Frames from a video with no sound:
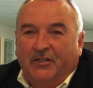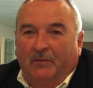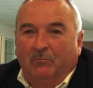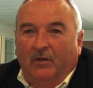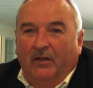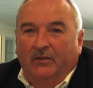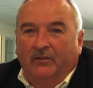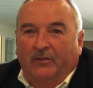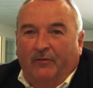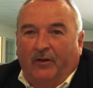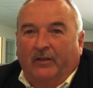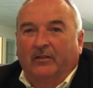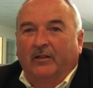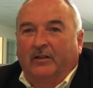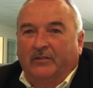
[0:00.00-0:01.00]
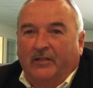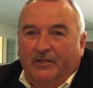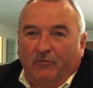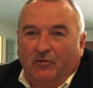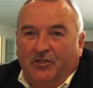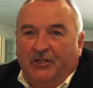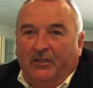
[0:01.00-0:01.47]
I'm the director at
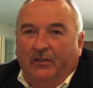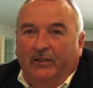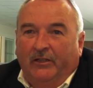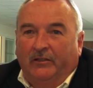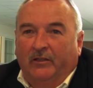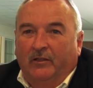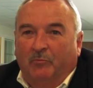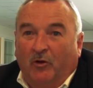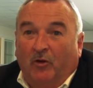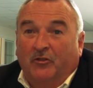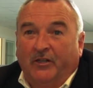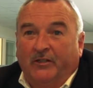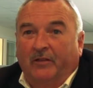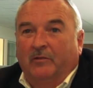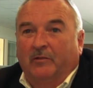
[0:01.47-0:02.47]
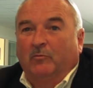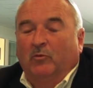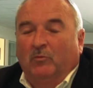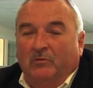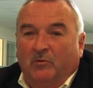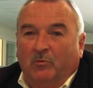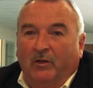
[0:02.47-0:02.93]
S4C, leading the project at the
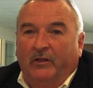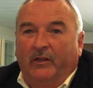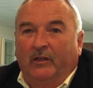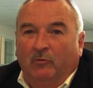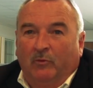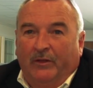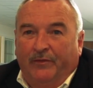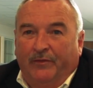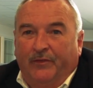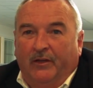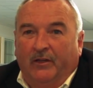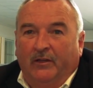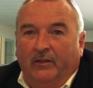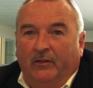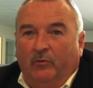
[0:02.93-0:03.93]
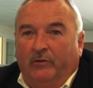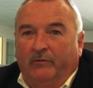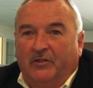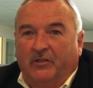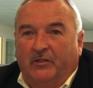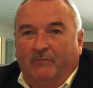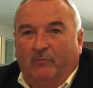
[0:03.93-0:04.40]
moment, working with the
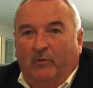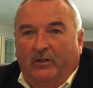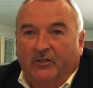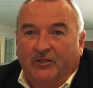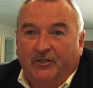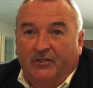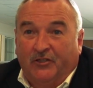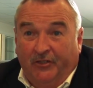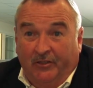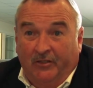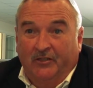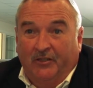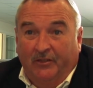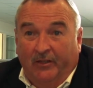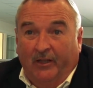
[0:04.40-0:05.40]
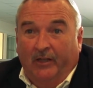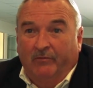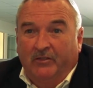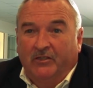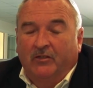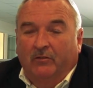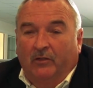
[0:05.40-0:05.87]
University of Wales, Trinity St
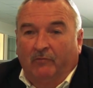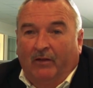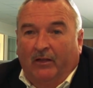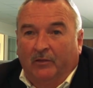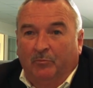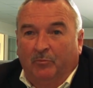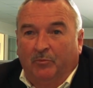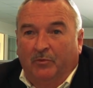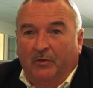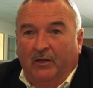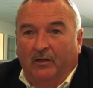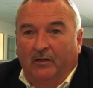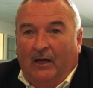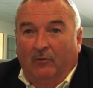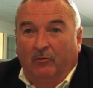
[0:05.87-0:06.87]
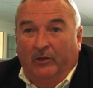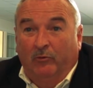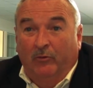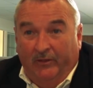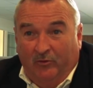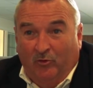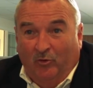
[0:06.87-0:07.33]
David's, to develop our
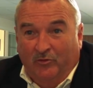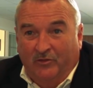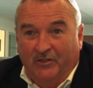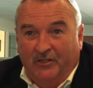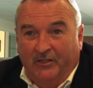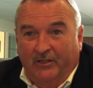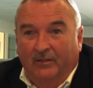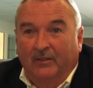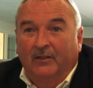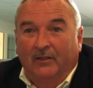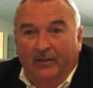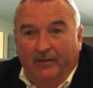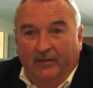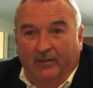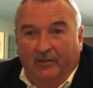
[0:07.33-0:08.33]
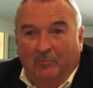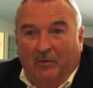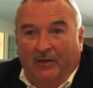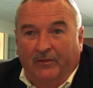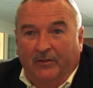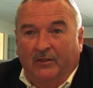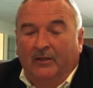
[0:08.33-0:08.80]
new headquarters here in
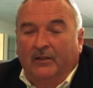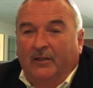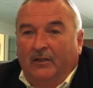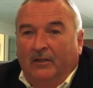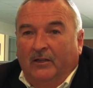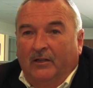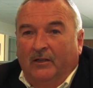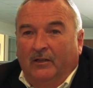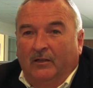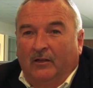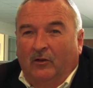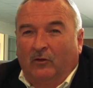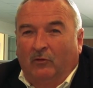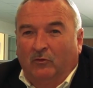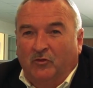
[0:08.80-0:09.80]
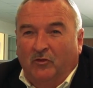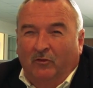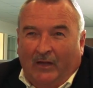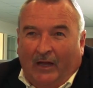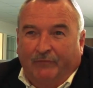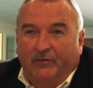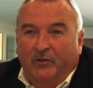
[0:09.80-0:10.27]
Carmarthen. I also
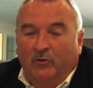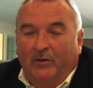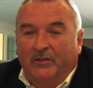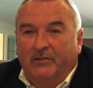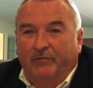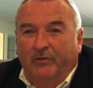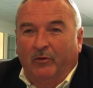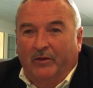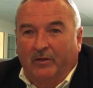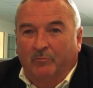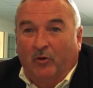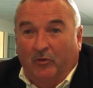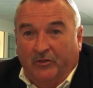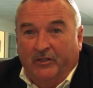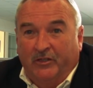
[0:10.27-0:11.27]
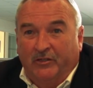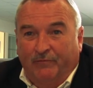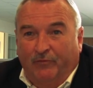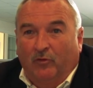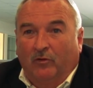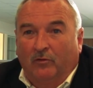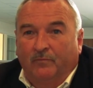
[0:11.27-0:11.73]
look after quite a few other projects
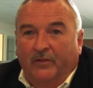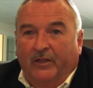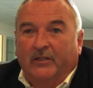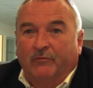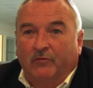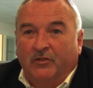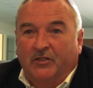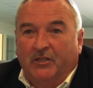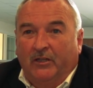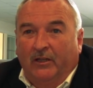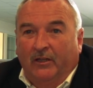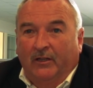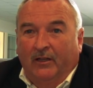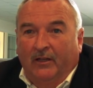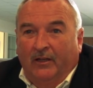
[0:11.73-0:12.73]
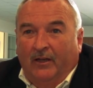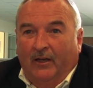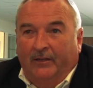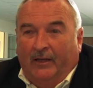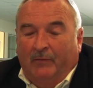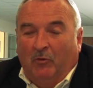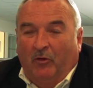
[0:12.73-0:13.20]
for S4C,
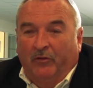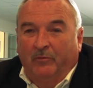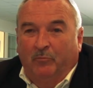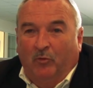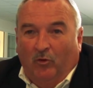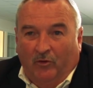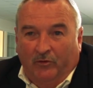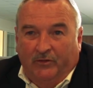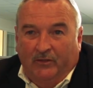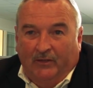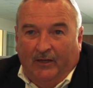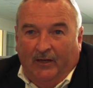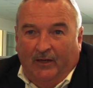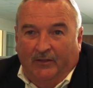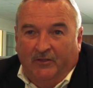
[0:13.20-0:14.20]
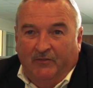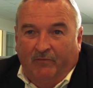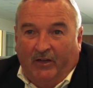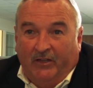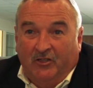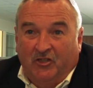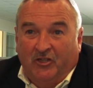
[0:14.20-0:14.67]
and I'm on the board and
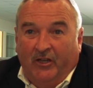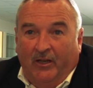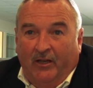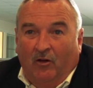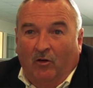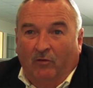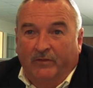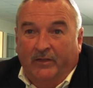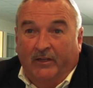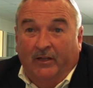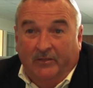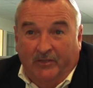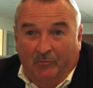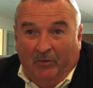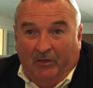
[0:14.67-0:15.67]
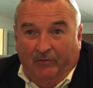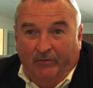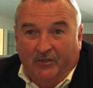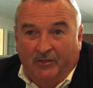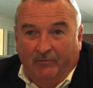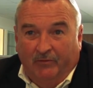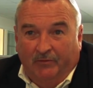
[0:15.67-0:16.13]
vice chair of the Celtic Media
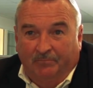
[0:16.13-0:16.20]
Festival.